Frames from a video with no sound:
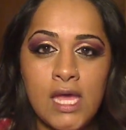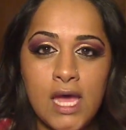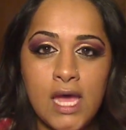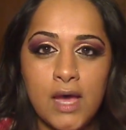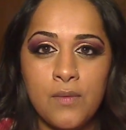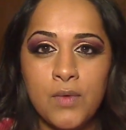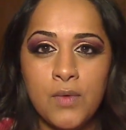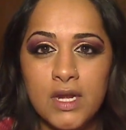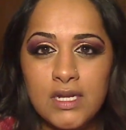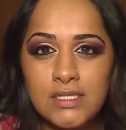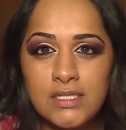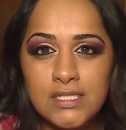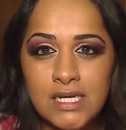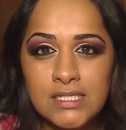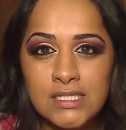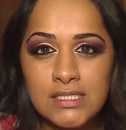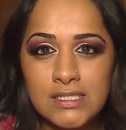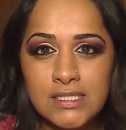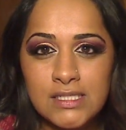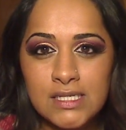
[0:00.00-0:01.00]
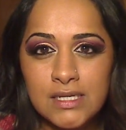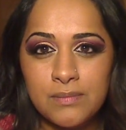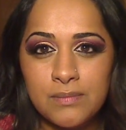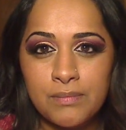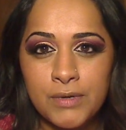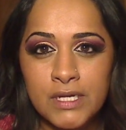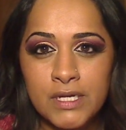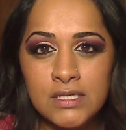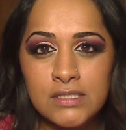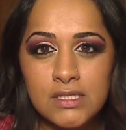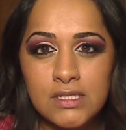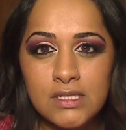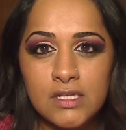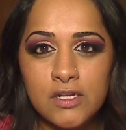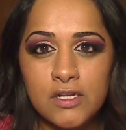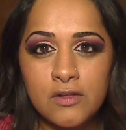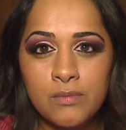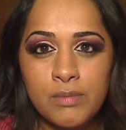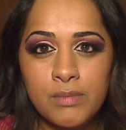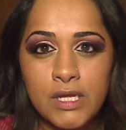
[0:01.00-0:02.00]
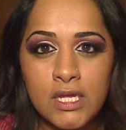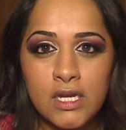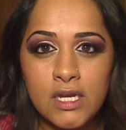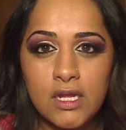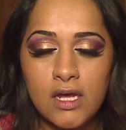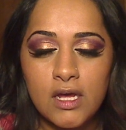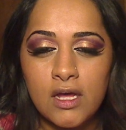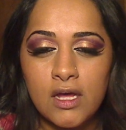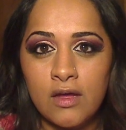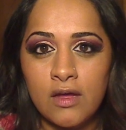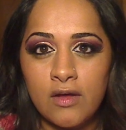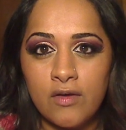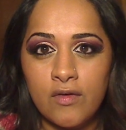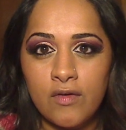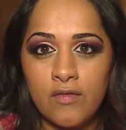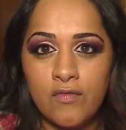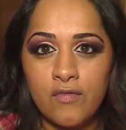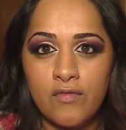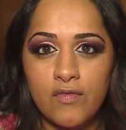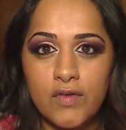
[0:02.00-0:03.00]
And what it does is it brings a little bit of